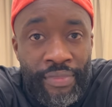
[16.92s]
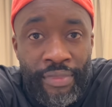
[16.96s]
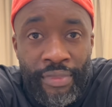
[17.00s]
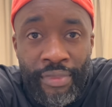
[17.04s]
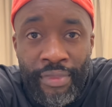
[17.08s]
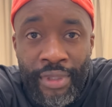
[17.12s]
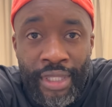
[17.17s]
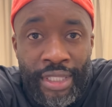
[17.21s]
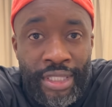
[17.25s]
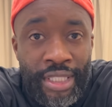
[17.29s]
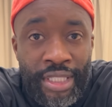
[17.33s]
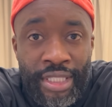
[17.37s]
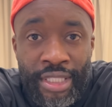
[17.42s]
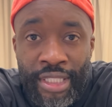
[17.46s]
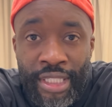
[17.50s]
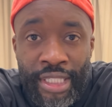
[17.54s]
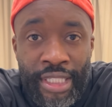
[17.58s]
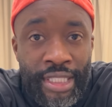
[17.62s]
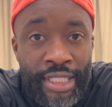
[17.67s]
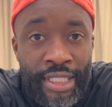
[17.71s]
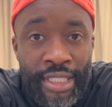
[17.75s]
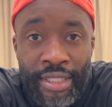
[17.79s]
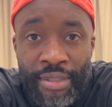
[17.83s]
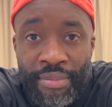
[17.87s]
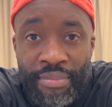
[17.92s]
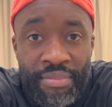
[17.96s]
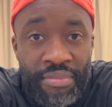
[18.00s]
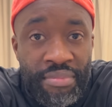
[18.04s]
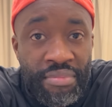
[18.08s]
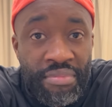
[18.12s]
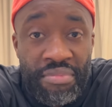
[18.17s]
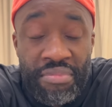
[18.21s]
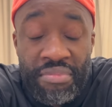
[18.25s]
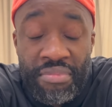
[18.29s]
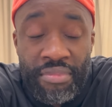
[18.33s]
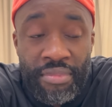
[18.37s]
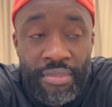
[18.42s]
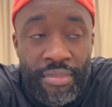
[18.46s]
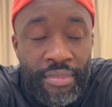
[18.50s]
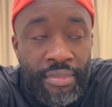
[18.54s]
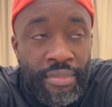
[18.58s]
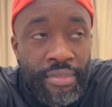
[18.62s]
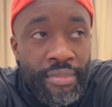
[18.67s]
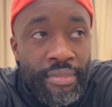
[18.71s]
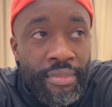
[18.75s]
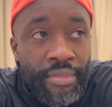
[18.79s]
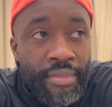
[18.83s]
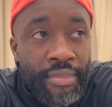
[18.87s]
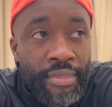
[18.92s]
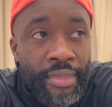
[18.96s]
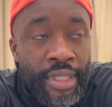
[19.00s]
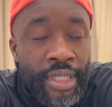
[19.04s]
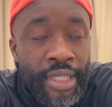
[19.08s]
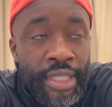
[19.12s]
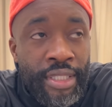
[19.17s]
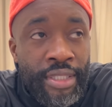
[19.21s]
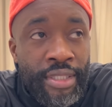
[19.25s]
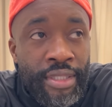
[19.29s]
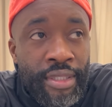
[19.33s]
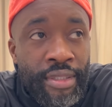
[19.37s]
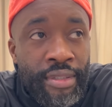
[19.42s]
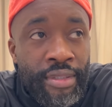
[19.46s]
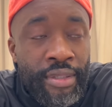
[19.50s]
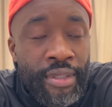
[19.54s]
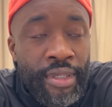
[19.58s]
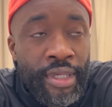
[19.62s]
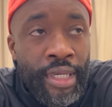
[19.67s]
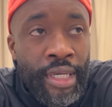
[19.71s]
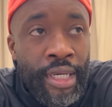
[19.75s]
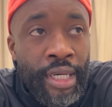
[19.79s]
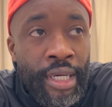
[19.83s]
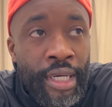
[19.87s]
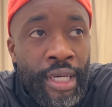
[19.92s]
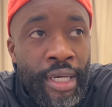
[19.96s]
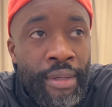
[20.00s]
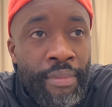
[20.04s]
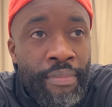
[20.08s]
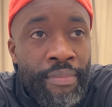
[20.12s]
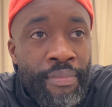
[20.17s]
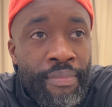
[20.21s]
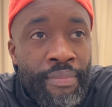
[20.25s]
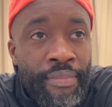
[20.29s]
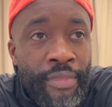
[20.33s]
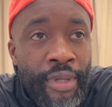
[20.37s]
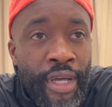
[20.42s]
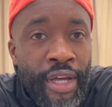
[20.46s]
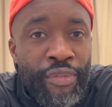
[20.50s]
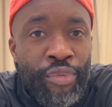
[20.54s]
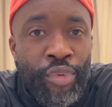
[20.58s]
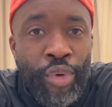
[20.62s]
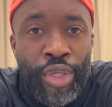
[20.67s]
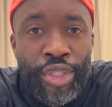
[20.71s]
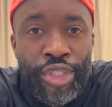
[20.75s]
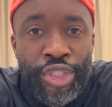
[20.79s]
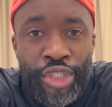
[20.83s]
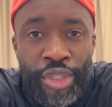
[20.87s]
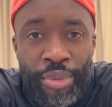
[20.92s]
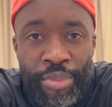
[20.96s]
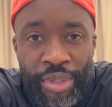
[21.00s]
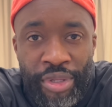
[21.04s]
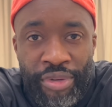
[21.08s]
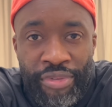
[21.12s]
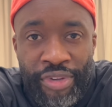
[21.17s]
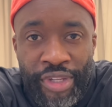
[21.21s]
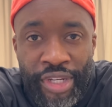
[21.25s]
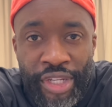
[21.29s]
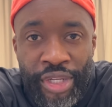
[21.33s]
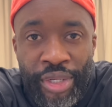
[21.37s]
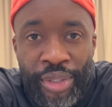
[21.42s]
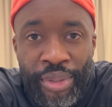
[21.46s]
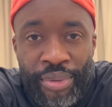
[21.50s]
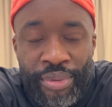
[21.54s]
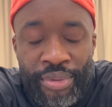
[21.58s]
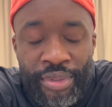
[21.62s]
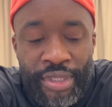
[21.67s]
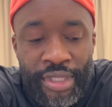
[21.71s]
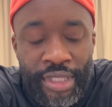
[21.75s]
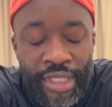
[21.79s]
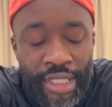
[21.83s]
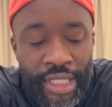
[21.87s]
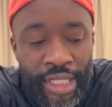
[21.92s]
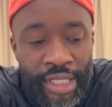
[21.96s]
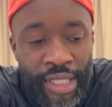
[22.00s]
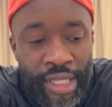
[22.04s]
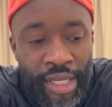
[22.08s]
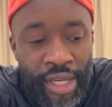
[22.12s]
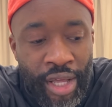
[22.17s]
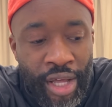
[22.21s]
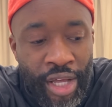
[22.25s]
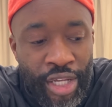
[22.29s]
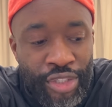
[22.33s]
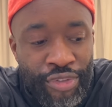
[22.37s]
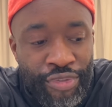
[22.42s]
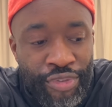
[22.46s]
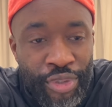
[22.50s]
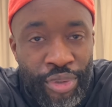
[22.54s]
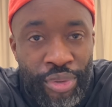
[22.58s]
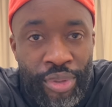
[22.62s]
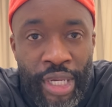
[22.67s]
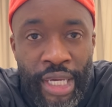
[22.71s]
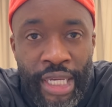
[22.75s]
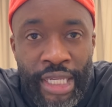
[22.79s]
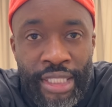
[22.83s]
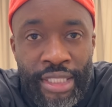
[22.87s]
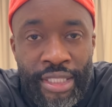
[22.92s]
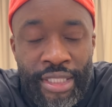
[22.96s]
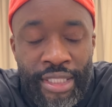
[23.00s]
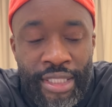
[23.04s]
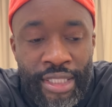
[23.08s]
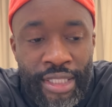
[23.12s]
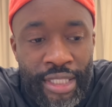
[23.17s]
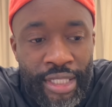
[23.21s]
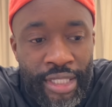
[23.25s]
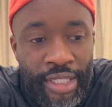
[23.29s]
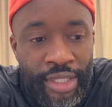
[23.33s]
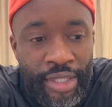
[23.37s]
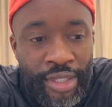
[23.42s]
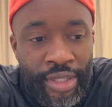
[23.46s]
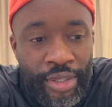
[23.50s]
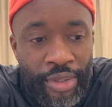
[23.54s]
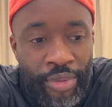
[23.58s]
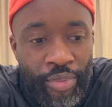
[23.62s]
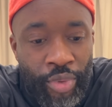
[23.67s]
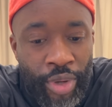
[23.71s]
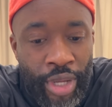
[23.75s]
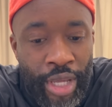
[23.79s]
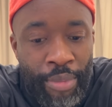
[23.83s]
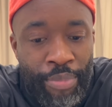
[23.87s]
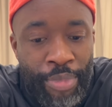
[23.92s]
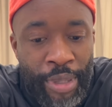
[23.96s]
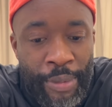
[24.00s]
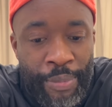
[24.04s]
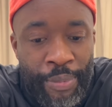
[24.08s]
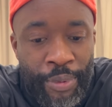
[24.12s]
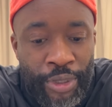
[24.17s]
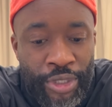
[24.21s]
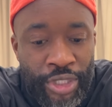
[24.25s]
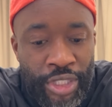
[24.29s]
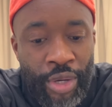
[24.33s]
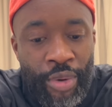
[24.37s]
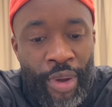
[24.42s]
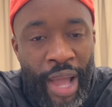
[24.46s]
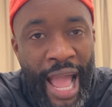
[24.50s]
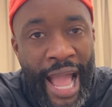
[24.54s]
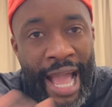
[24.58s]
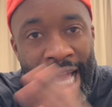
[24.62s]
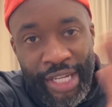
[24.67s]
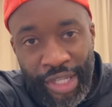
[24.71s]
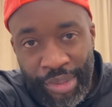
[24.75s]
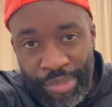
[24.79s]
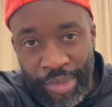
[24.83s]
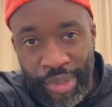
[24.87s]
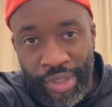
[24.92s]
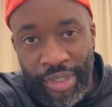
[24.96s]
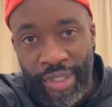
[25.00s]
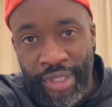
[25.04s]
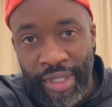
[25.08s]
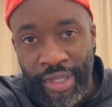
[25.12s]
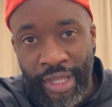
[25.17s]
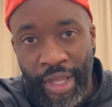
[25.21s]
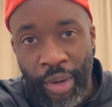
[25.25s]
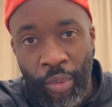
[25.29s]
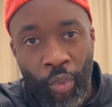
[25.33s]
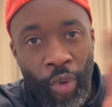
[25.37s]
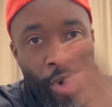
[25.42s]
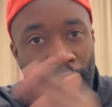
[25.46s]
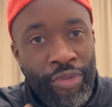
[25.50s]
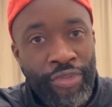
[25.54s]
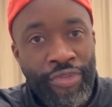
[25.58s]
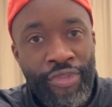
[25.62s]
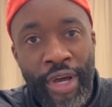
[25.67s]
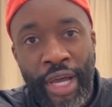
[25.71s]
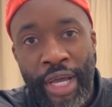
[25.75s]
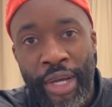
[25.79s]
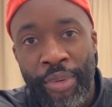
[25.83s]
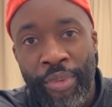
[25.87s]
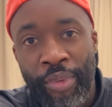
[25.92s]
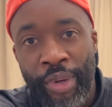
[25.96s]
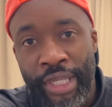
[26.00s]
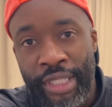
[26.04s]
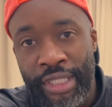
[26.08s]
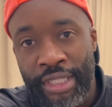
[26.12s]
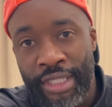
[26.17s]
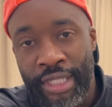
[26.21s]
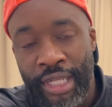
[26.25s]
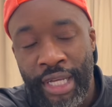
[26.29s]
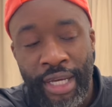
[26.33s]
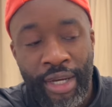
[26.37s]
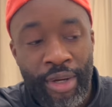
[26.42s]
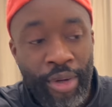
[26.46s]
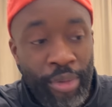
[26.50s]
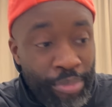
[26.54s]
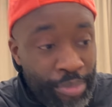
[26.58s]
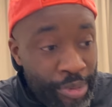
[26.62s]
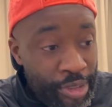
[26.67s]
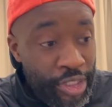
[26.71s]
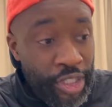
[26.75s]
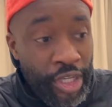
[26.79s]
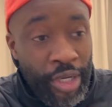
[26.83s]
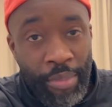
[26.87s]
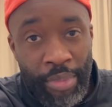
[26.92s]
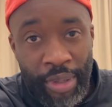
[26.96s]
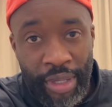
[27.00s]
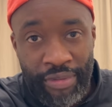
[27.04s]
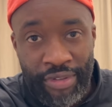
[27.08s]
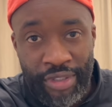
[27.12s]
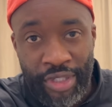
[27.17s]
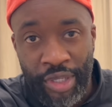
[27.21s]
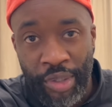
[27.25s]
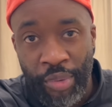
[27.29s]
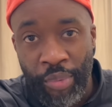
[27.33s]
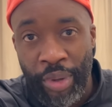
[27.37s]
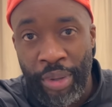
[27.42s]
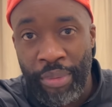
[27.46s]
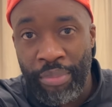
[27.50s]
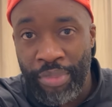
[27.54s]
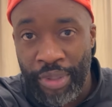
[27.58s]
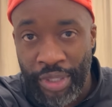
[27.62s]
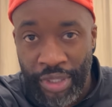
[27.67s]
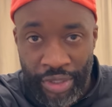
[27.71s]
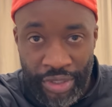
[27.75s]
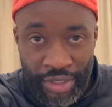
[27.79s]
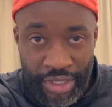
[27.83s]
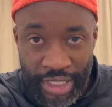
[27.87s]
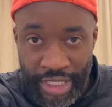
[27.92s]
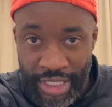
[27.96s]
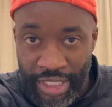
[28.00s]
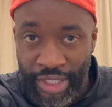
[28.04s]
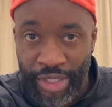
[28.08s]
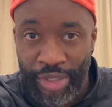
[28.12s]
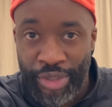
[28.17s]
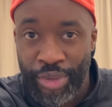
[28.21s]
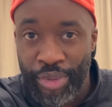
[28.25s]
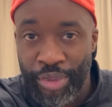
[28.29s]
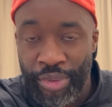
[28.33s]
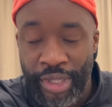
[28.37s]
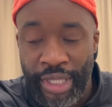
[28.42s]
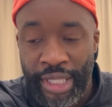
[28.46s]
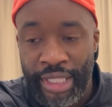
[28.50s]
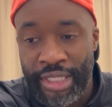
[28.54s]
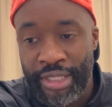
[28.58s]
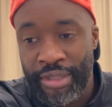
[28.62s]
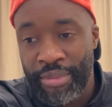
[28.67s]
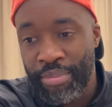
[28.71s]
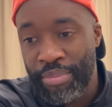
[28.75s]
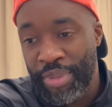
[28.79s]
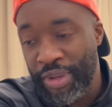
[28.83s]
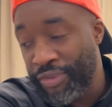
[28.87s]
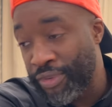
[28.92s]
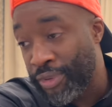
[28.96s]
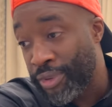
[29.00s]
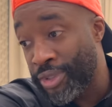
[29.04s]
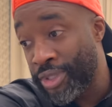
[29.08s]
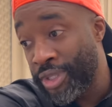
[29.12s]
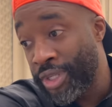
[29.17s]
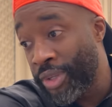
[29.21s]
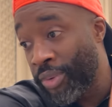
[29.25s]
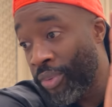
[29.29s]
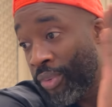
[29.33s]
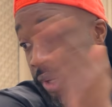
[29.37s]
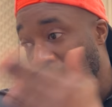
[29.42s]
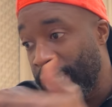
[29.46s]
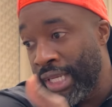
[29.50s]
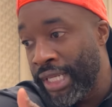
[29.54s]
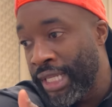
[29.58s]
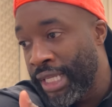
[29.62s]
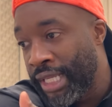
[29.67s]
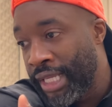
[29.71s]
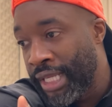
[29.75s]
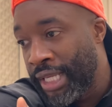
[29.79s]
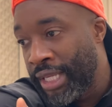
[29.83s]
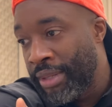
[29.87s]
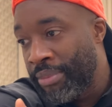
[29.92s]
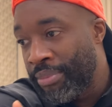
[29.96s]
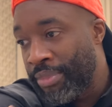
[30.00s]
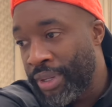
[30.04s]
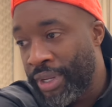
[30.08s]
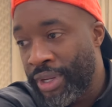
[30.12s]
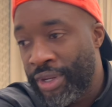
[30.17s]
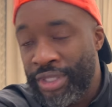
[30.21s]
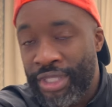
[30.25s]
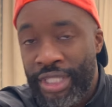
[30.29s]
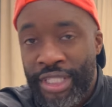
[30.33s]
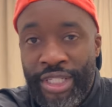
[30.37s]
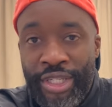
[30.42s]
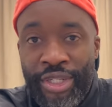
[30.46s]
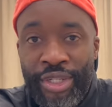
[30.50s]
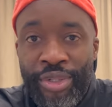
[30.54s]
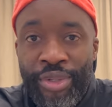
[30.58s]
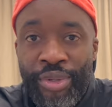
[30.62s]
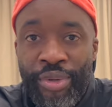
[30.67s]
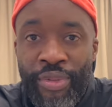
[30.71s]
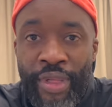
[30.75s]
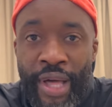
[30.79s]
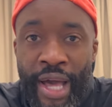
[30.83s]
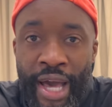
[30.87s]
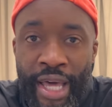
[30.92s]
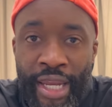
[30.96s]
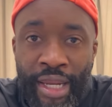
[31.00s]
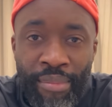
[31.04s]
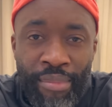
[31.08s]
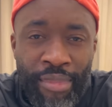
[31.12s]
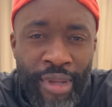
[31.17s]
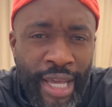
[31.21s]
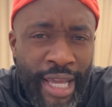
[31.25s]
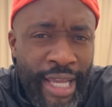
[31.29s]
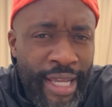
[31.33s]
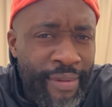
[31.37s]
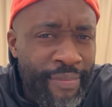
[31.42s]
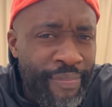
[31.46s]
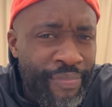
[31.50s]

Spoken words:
this isn't easy. It isn't. I've watched so many videos in the last few days where people are so adamant that one fighter wins. Like, oh, Beterbiev's going to win because he's going to do this, and Bivol's going to win because he's going to do that. And I'm like,